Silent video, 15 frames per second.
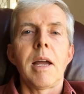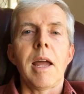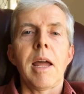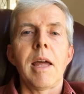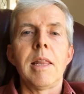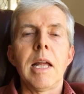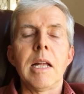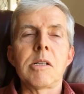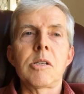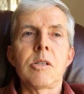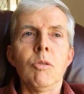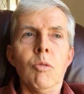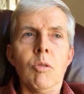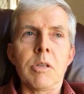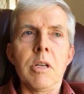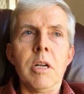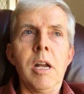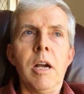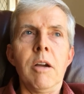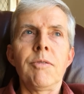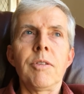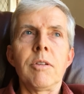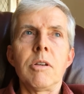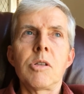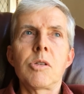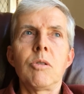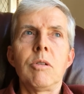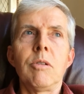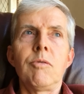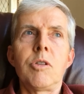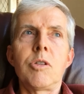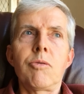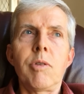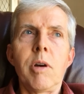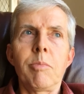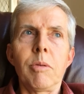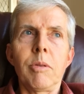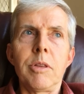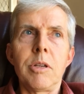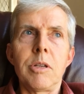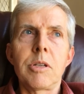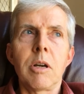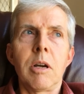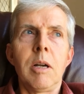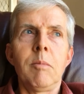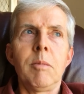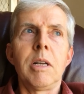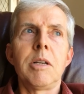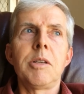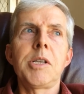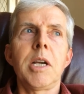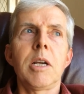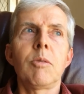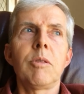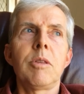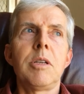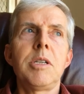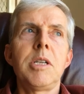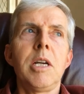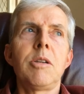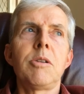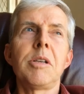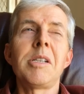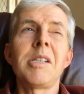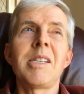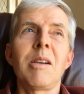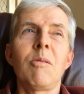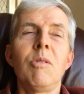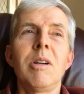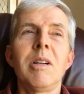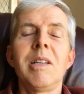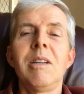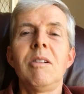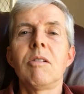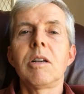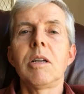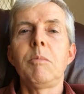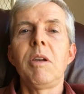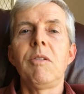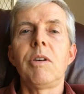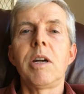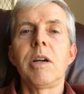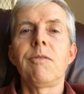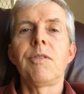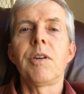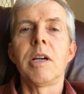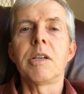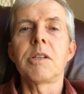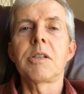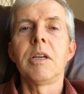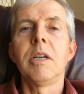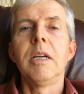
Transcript: and that still wasn't enough, and I sort of tripled the time, and I checked with the teacher. She said, well, they're not going to be very fast.